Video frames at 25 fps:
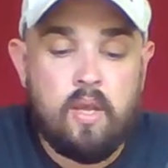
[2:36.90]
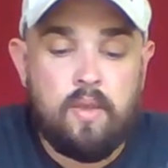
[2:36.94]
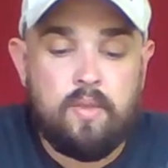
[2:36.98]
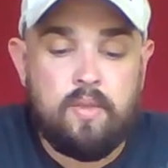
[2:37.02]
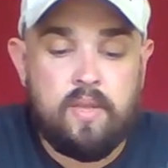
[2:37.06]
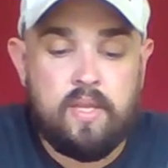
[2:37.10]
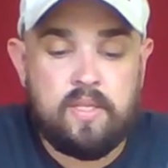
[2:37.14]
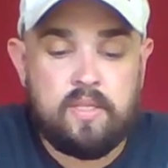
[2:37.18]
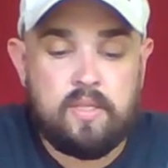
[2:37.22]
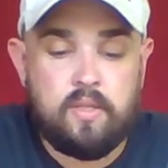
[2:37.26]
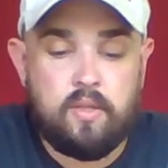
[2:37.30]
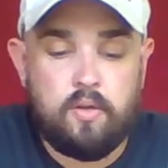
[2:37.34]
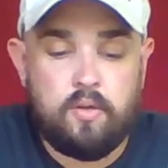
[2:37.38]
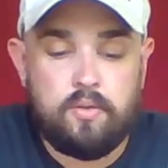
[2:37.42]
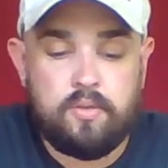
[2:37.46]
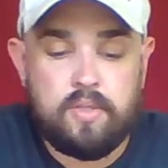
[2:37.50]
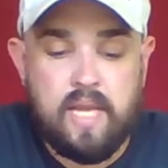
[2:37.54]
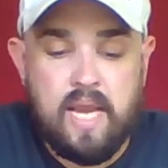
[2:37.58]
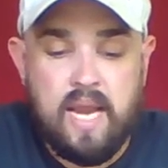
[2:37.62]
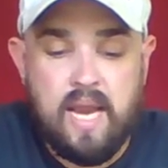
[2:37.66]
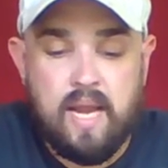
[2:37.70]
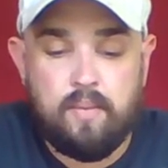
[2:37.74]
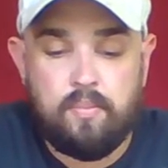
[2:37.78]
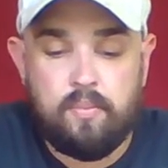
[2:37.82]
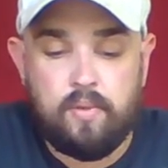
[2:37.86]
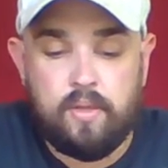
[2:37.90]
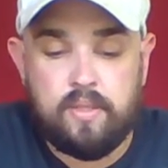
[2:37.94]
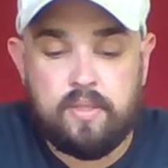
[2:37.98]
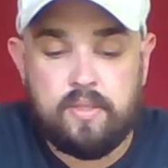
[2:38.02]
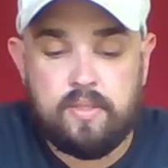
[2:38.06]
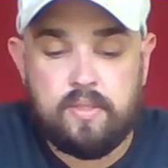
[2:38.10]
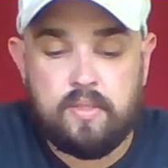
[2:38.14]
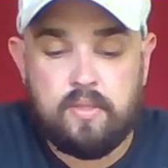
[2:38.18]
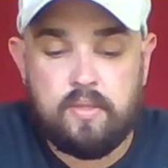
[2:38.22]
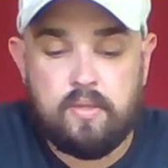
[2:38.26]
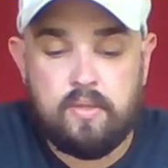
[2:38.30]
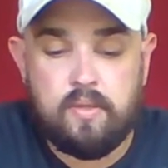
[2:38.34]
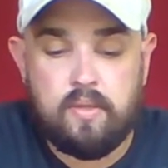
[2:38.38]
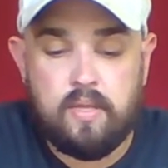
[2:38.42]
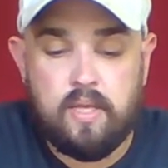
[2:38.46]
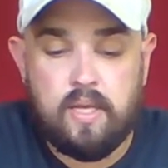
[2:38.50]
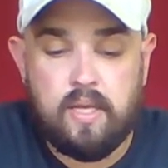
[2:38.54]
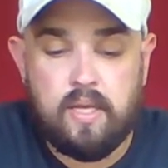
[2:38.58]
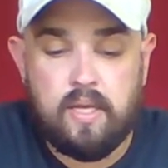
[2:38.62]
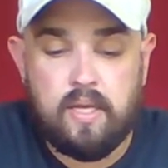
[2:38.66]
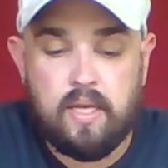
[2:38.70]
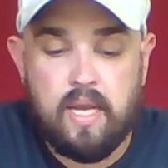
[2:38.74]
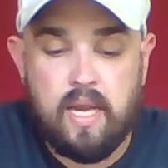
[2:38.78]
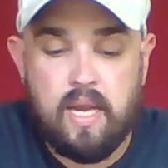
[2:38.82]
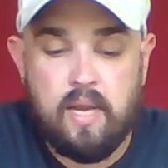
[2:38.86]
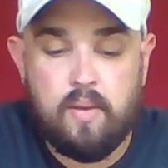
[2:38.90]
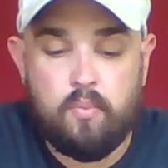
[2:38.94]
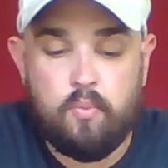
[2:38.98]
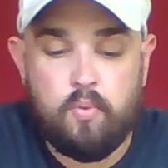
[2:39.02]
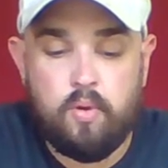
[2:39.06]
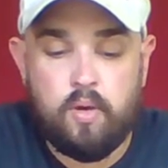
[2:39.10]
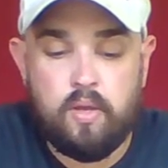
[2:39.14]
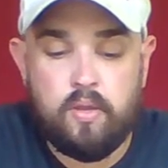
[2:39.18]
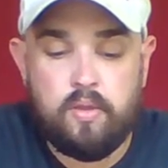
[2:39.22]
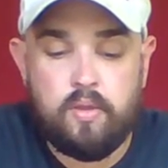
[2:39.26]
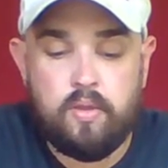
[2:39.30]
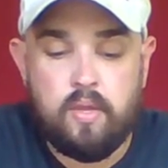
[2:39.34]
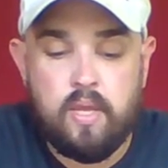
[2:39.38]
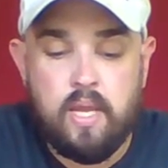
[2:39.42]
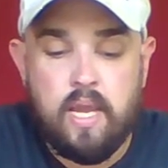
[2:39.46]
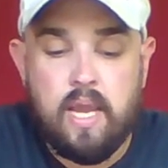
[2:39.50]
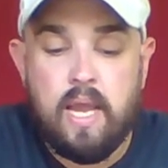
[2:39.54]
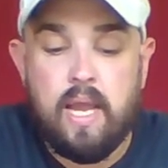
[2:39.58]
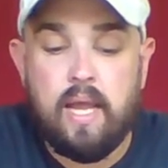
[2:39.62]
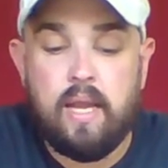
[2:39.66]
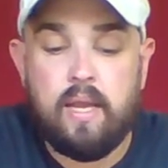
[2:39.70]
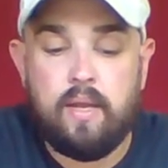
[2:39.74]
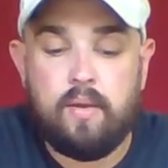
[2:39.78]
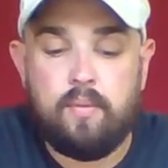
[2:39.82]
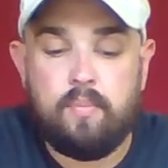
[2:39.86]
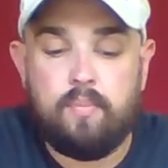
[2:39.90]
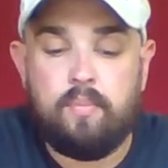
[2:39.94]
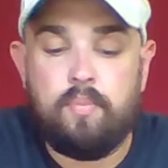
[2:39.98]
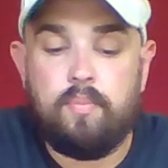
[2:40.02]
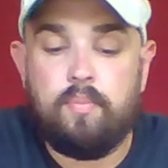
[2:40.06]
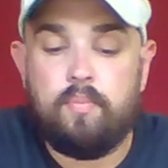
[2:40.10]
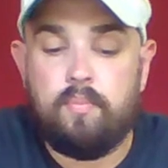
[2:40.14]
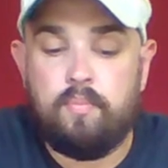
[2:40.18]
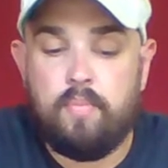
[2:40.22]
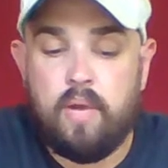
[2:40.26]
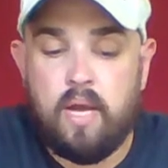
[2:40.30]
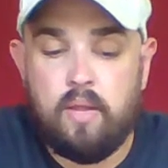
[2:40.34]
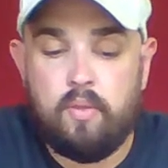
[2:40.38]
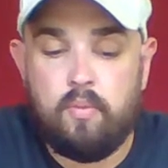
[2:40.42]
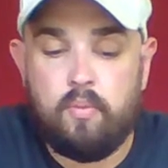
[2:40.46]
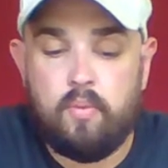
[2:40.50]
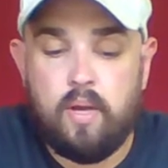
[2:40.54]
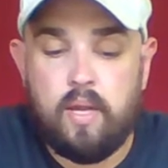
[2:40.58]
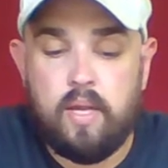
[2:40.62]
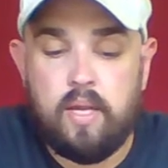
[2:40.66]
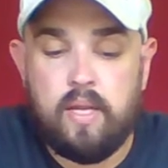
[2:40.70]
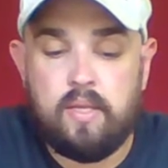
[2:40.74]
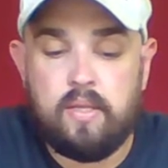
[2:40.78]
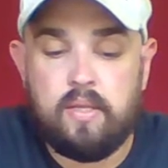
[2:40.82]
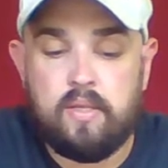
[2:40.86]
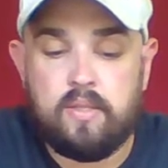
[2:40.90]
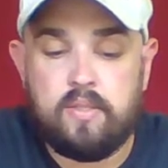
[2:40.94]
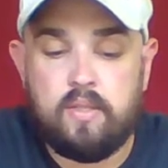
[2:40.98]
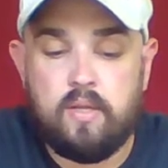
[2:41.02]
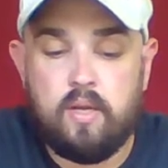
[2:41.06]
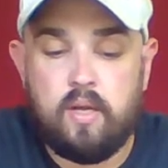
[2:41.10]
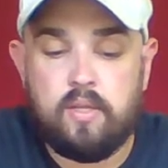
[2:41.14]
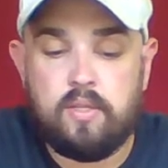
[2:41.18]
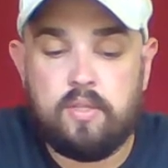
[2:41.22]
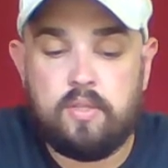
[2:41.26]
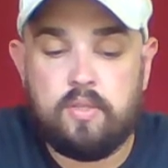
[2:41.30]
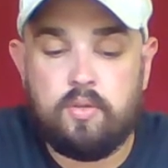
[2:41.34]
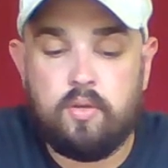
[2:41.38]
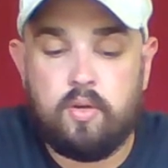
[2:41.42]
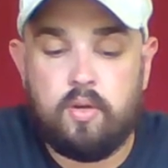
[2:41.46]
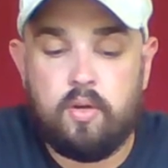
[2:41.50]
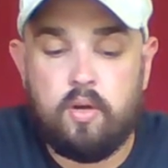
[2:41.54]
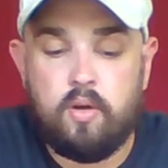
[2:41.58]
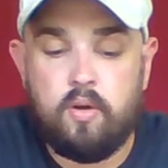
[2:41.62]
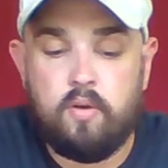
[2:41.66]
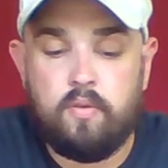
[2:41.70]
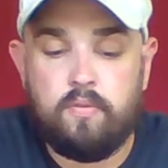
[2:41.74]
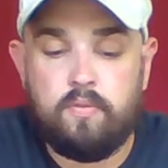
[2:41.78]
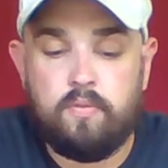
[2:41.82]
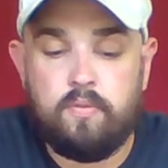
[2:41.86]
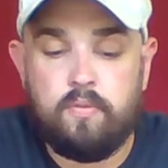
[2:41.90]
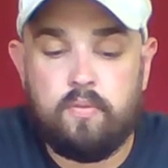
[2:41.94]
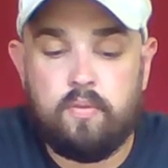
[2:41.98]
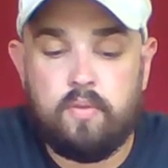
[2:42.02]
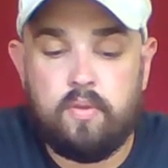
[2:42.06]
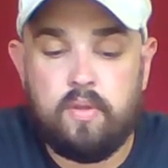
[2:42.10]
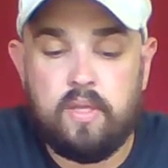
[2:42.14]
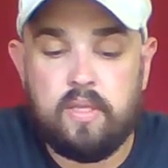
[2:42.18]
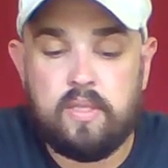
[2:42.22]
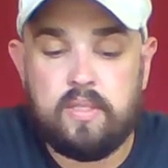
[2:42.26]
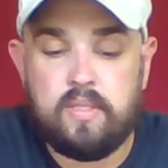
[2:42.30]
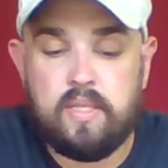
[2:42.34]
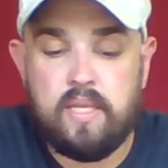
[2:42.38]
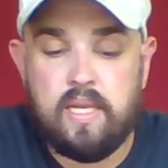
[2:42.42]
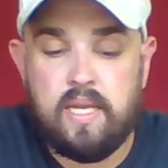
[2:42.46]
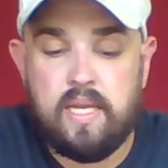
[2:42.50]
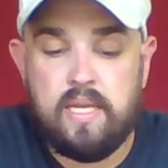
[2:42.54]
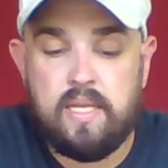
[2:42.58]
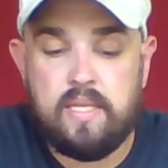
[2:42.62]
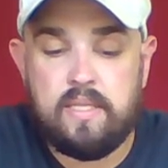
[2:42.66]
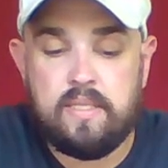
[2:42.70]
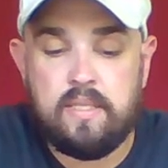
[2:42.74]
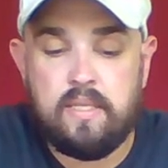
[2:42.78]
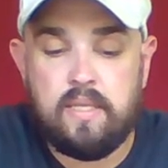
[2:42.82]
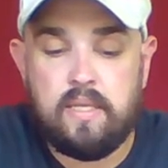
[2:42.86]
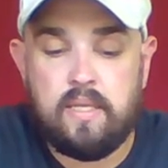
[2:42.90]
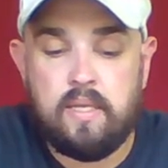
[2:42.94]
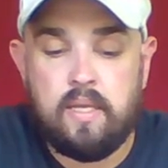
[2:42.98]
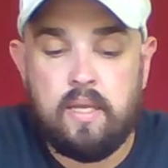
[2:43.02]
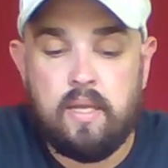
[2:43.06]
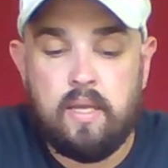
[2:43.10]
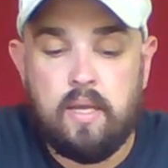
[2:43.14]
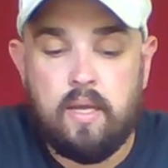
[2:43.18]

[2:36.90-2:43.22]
These little tablets that it came with, and by the way, it does not start off this easy.